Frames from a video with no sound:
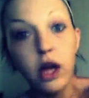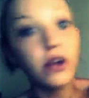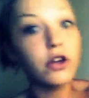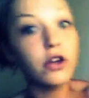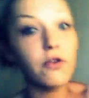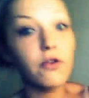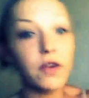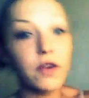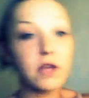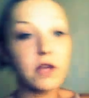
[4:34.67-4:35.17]

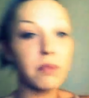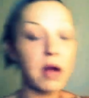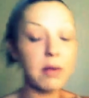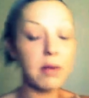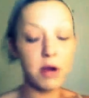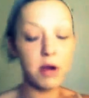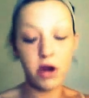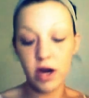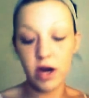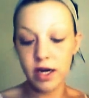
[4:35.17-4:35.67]
Too Faced
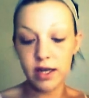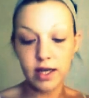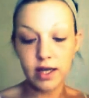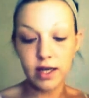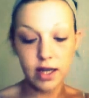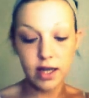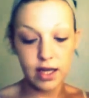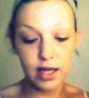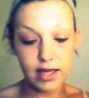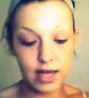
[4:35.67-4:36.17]
primer or
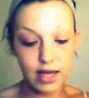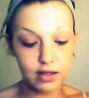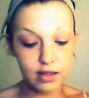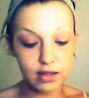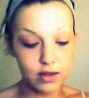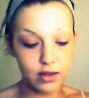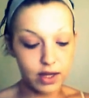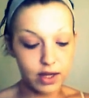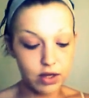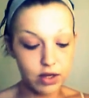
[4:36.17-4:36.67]
anything like that,
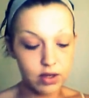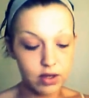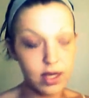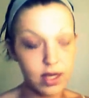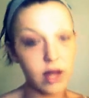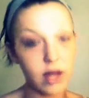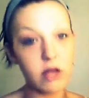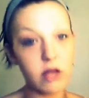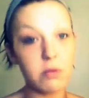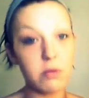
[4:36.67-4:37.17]
so I couldn't
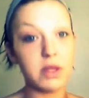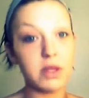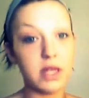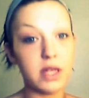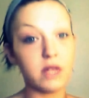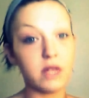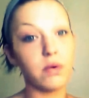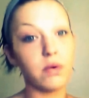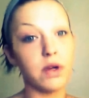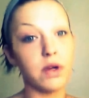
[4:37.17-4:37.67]
tell you, but
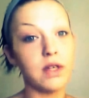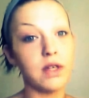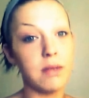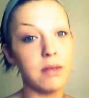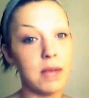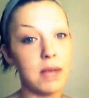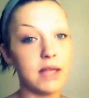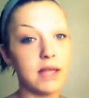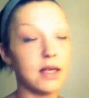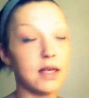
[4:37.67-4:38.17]
this works
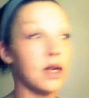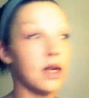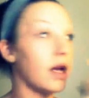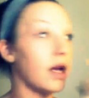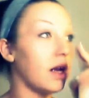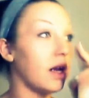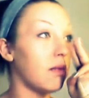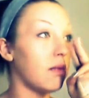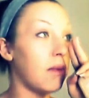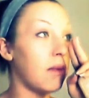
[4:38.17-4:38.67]
amazing.
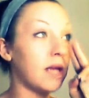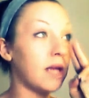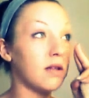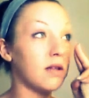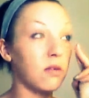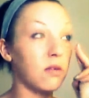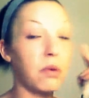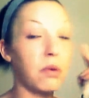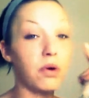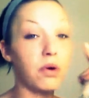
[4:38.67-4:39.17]
It makes
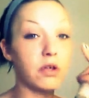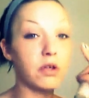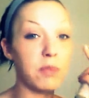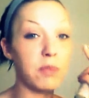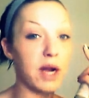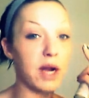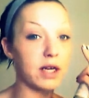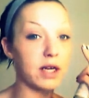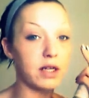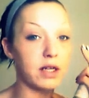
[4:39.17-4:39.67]
your pores
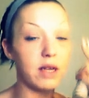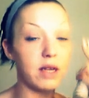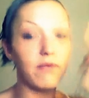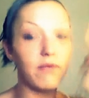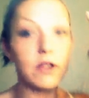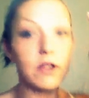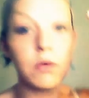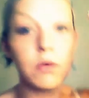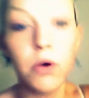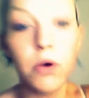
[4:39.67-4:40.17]
practically
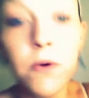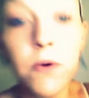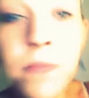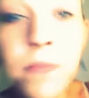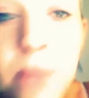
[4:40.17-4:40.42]
invisible.